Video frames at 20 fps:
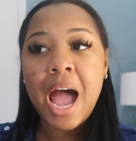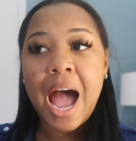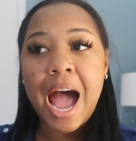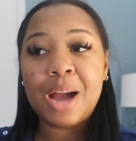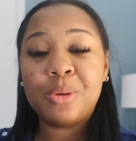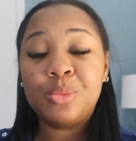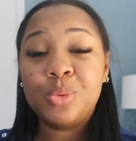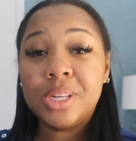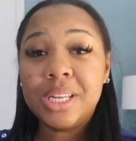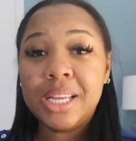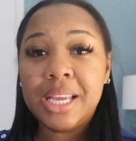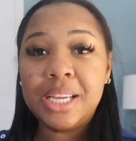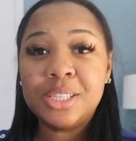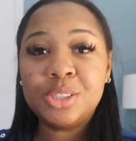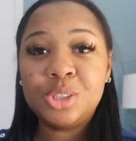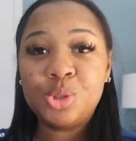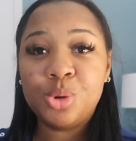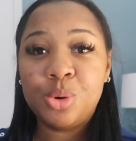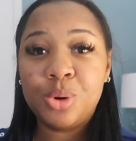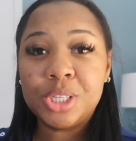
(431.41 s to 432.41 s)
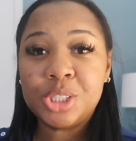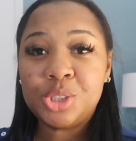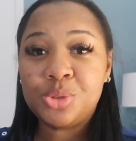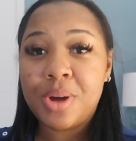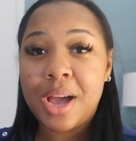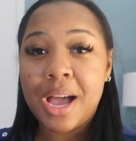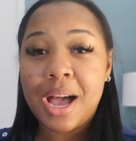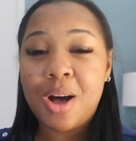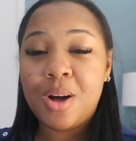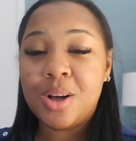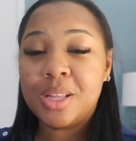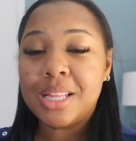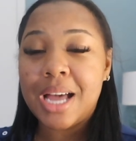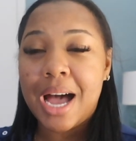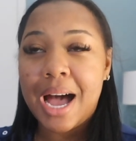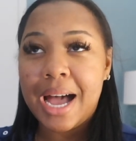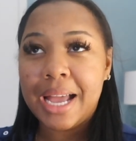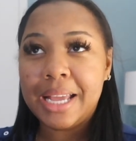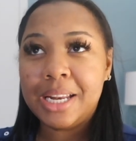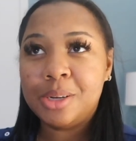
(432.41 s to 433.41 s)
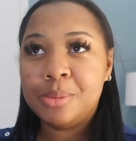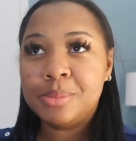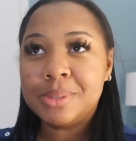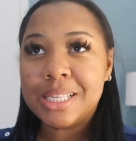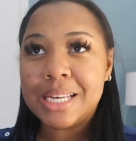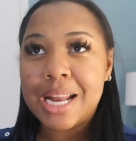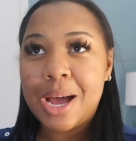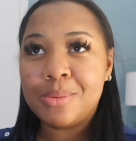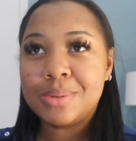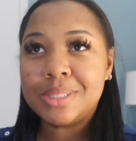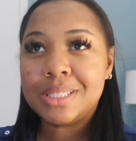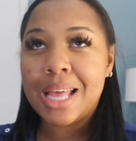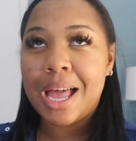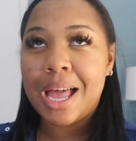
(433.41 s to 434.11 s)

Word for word: I really enjoyed trying on the items, and I was